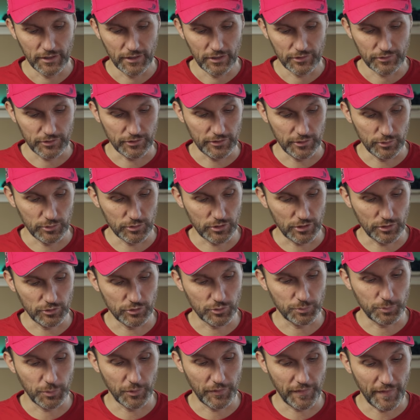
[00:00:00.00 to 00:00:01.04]
So then you can
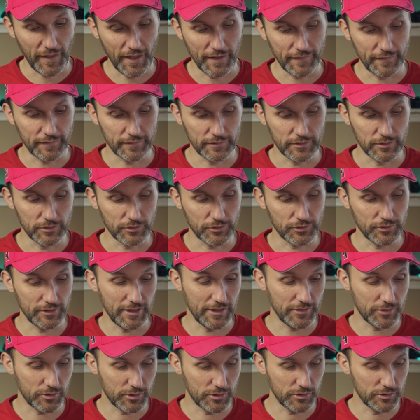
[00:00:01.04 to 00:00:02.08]
just put that in there. So
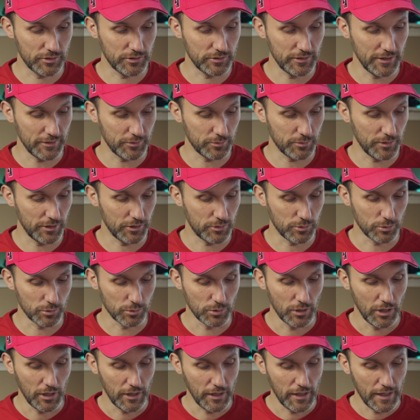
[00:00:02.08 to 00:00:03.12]
that's that's really cool.